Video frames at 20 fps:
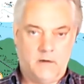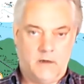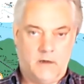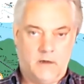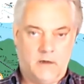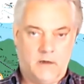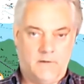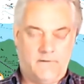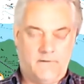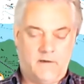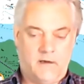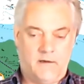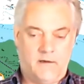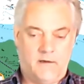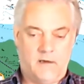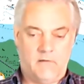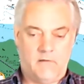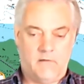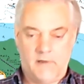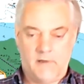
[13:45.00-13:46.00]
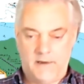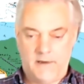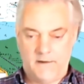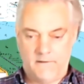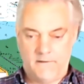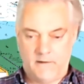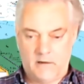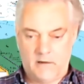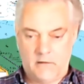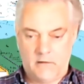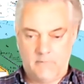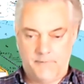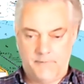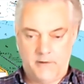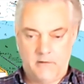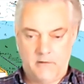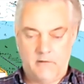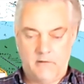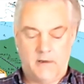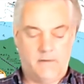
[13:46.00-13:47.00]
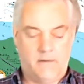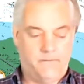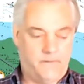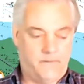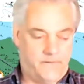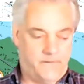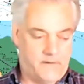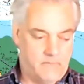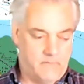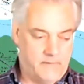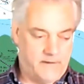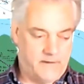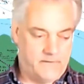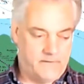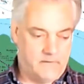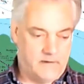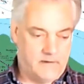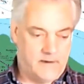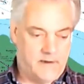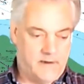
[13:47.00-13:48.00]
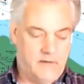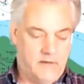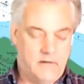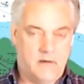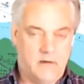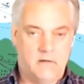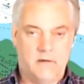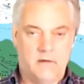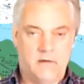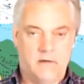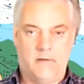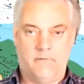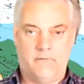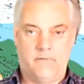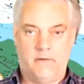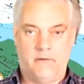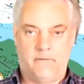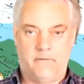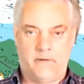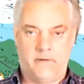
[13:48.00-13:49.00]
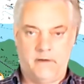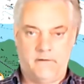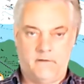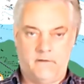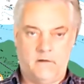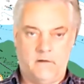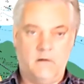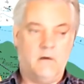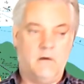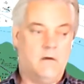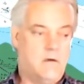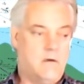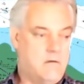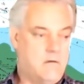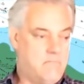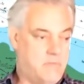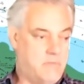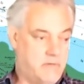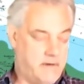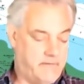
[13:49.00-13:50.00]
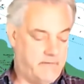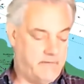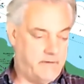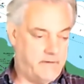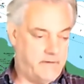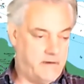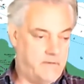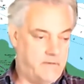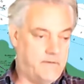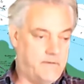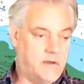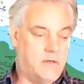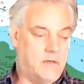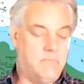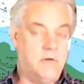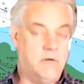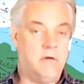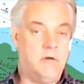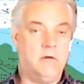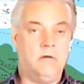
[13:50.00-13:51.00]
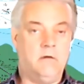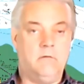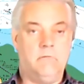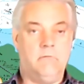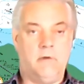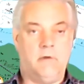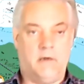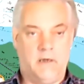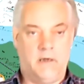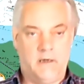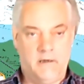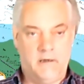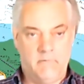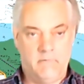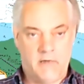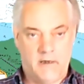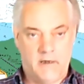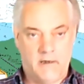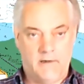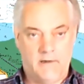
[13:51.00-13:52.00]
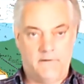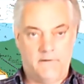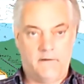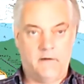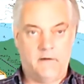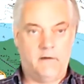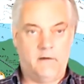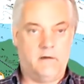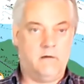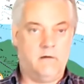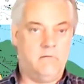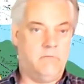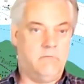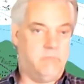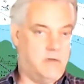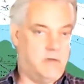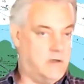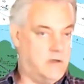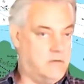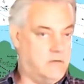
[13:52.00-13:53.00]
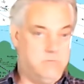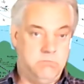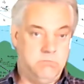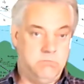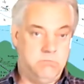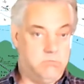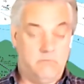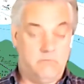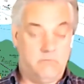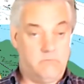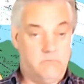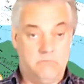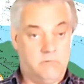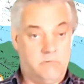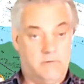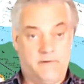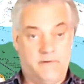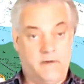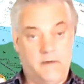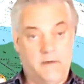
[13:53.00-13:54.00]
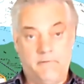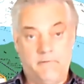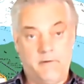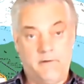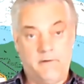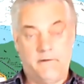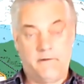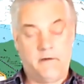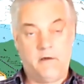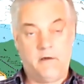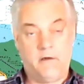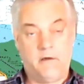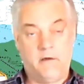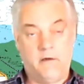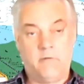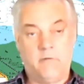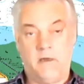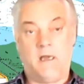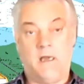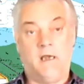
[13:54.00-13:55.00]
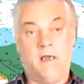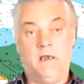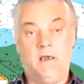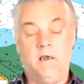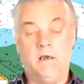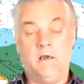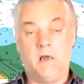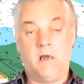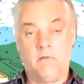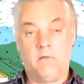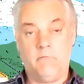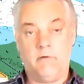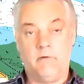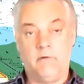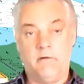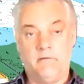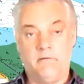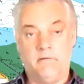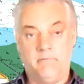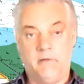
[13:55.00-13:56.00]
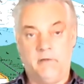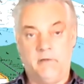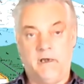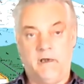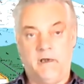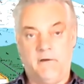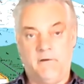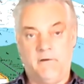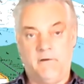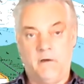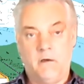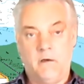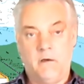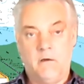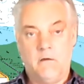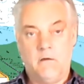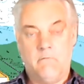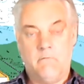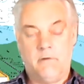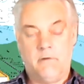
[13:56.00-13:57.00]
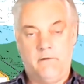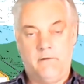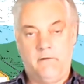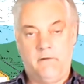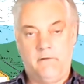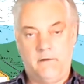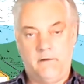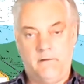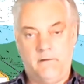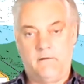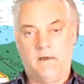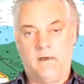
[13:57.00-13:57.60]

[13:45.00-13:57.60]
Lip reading: sat there ready to help you. If for some reason or another you can't get it by phaser, we'll give it to you via Moodle, we'll email it to you, we'll deliver it to you by any number of means, but you just